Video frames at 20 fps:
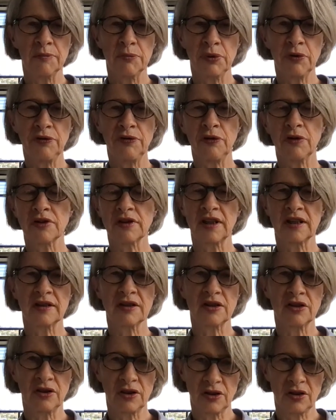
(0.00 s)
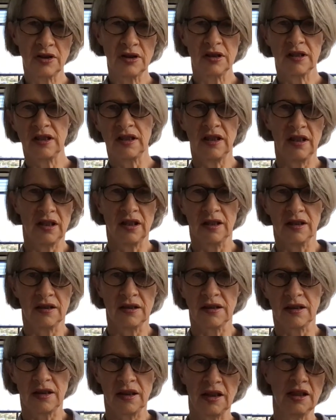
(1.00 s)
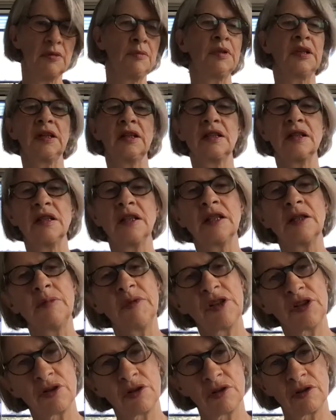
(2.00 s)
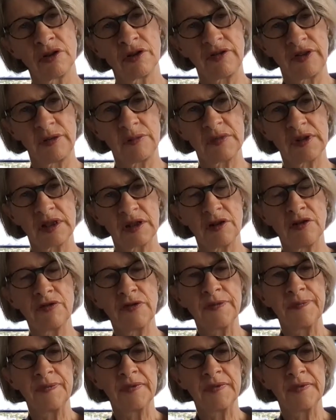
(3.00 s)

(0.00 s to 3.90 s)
Prufrock's uncertainty and inability to be sure of himself